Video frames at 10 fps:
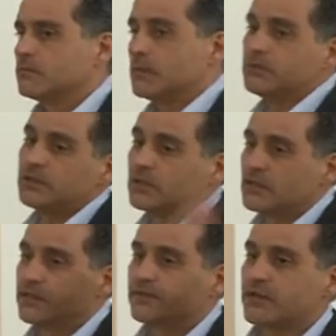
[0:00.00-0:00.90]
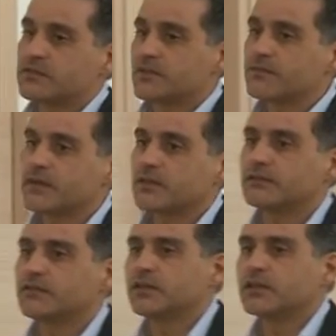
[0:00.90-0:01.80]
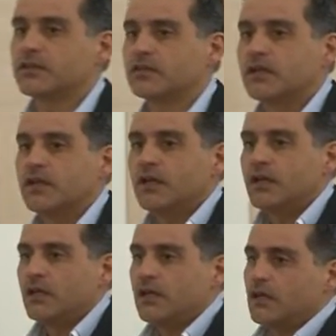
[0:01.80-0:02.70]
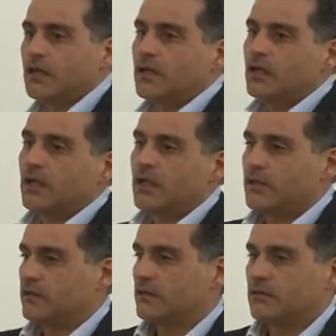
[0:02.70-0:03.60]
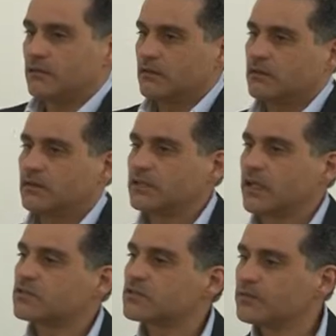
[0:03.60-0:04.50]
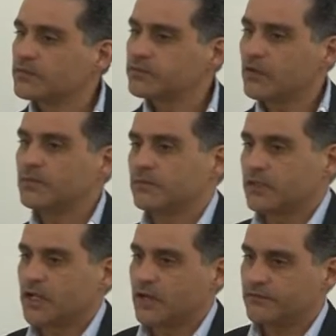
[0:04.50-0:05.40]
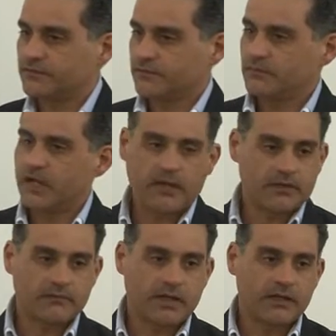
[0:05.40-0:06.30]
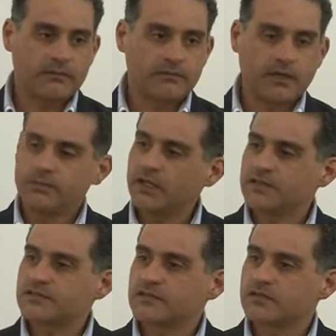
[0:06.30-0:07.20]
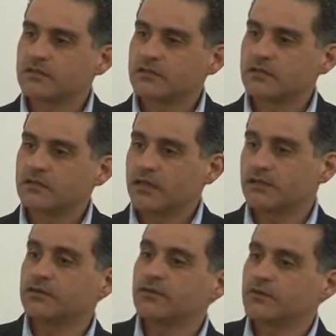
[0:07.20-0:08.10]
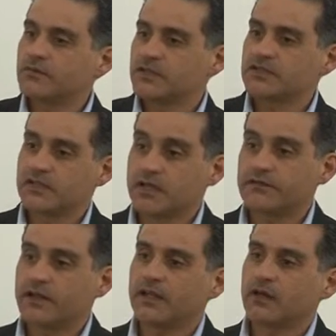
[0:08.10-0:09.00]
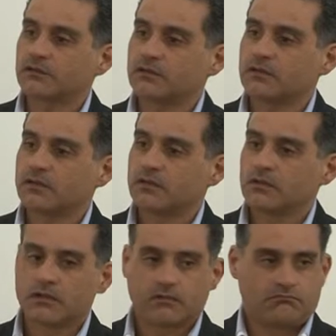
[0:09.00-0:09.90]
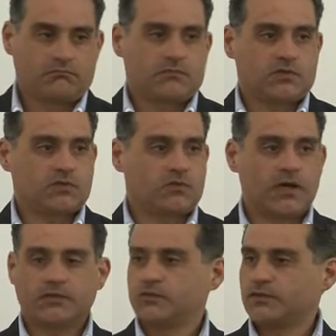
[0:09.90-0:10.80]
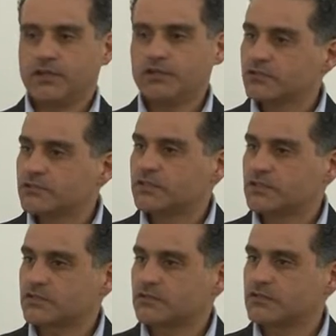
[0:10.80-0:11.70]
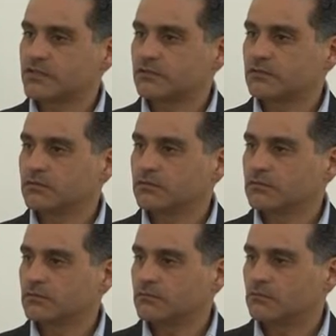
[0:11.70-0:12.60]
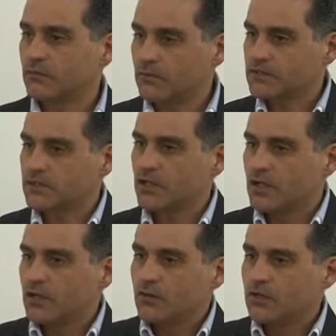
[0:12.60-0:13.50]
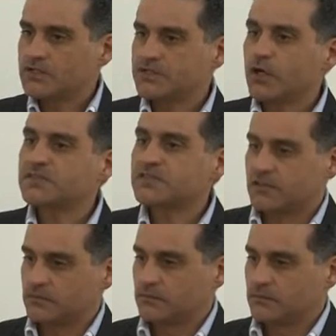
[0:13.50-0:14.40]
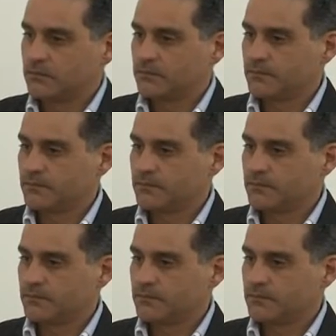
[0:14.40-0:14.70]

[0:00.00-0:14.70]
Maybe uh, they find something in Finland and it can solve the problem that I have in my, in my, my place and the other place that I found out. So why don't they use this solution? What, what's, what's the obstacle?